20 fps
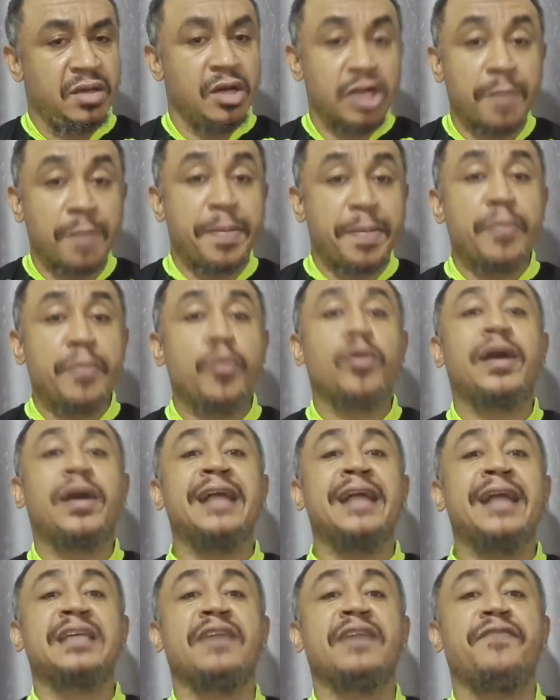The people who
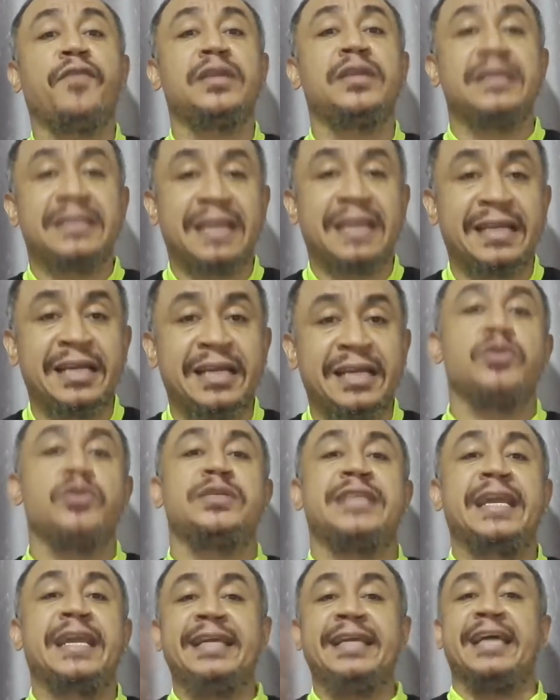can't afford internet should
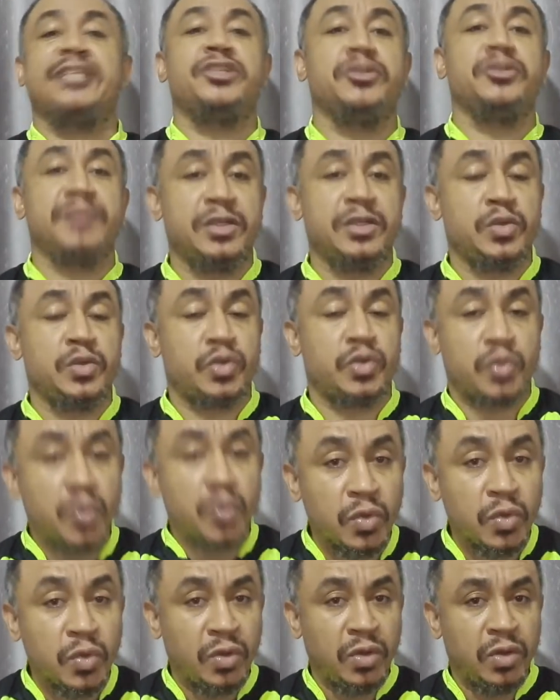send their children to
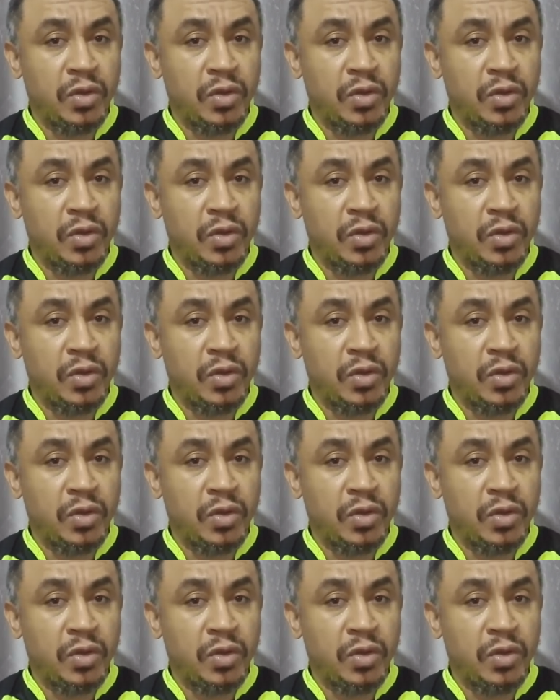school.